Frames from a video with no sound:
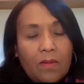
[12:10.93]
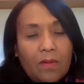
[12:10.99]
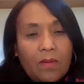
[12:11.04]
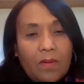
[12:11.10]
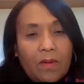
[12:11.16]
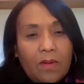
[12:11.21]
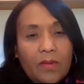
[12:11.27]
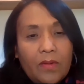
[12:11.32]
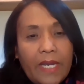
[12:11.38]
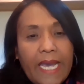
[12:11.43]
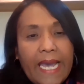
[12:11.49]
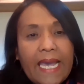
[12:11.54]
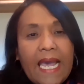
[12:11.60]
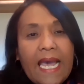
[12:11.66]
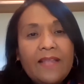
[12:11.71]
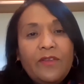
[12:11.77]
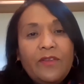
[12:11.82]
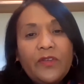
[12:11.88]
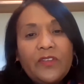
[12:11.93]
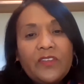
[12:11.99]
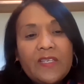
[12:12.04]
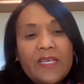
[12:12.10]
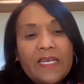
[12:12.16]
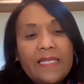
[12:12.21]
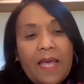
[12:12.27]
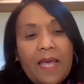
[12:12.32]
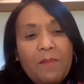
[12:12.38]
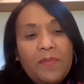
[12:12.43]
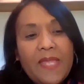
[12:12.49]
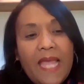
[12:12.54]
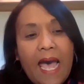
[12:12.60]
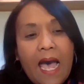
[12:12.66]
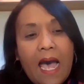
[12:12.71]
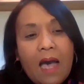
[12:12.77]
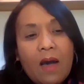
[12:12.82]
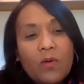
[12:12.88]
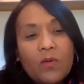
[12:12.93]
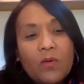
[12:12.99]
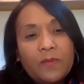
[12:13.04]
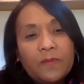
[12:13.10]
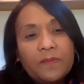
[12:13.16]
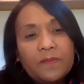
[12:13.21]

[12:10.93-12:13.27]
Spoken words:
Okay, can you see them now?